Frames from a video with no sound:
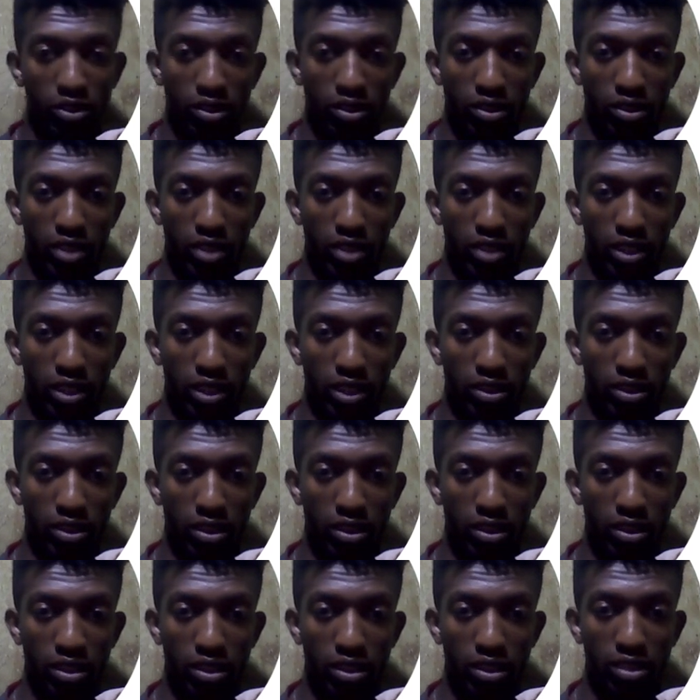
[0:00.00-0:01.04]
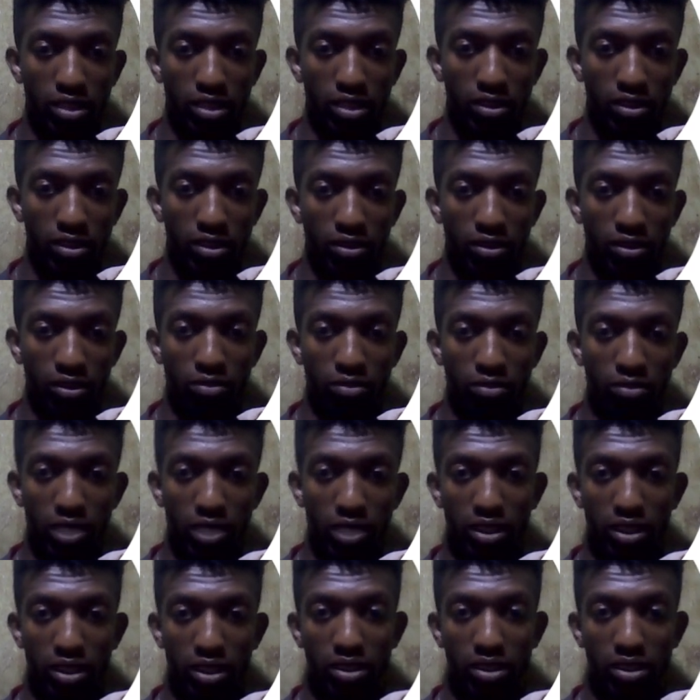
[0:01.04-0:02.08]
Right there, you
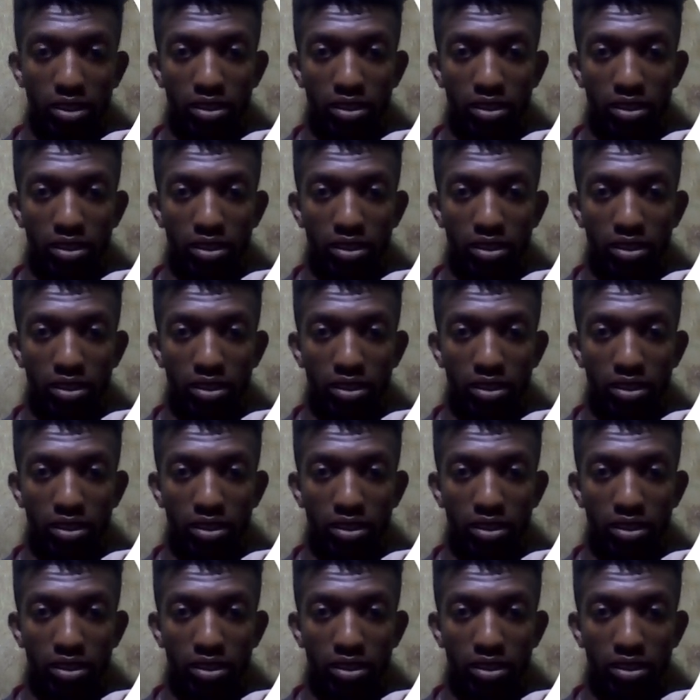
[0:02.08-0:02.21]
buy.